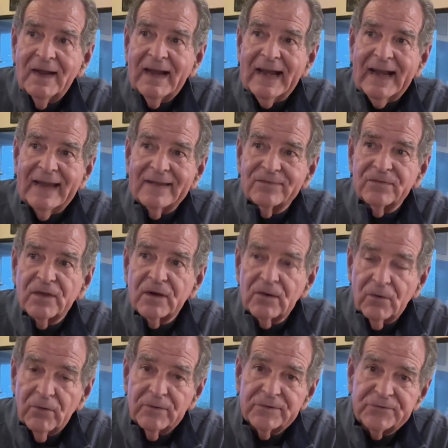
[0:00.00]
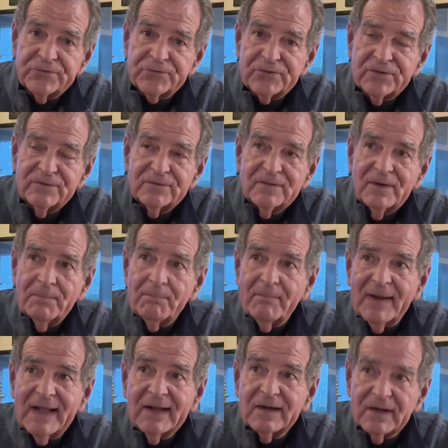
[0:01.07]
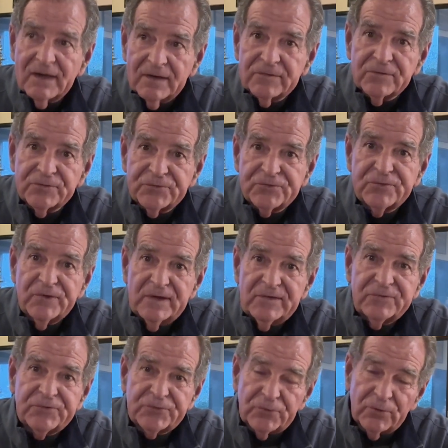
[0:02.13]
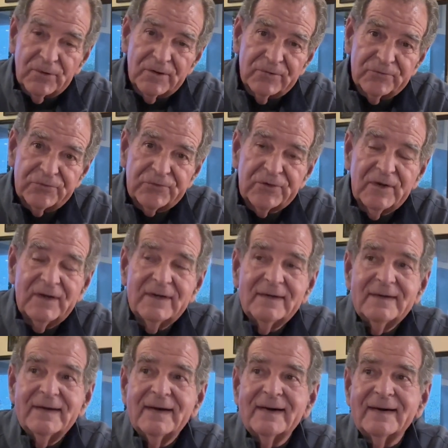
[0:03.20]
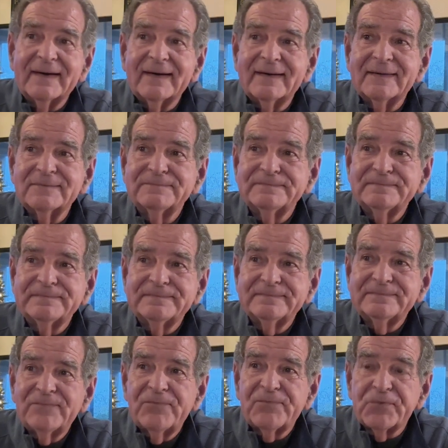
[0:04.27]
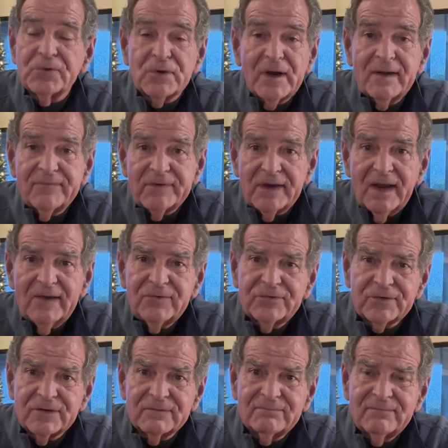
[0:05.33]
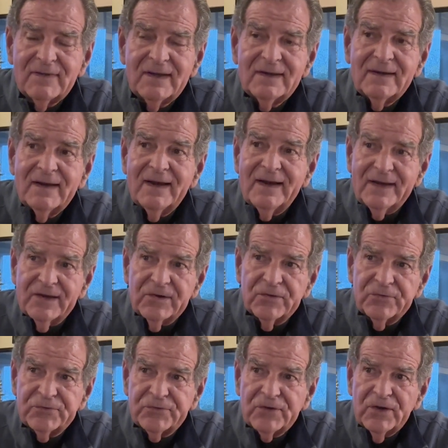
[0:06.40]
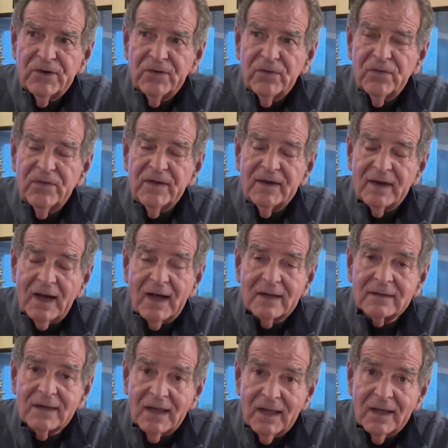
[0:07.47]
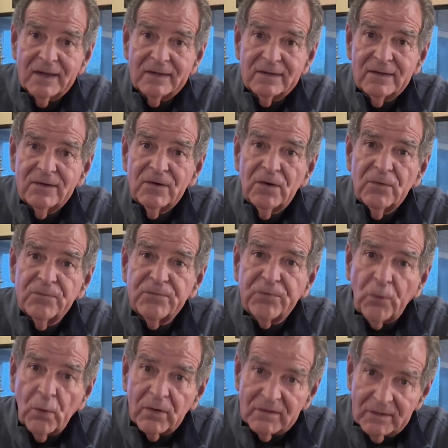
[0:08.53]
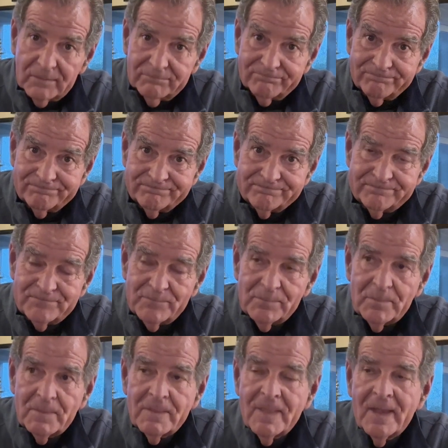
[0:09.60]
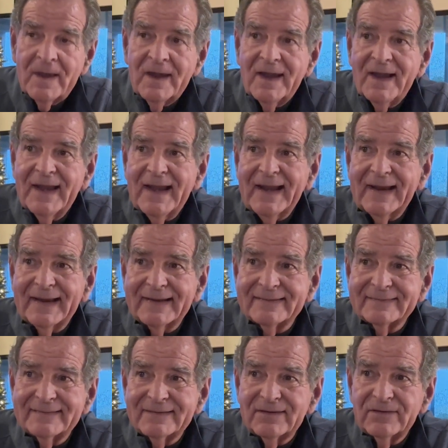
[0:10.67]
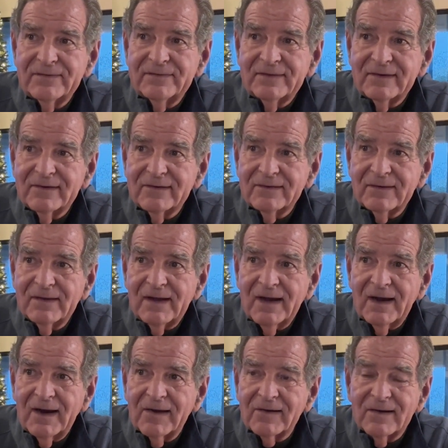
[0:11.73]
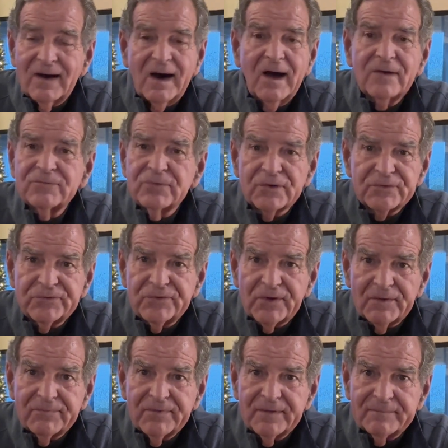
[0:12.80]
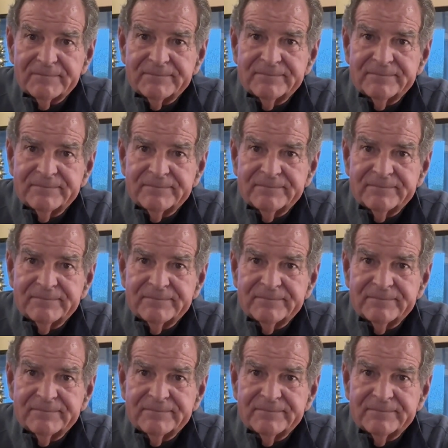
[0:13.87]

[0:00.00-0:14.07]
And the lowest man on the street source for aviation is the online forum. And there are hundreds of them,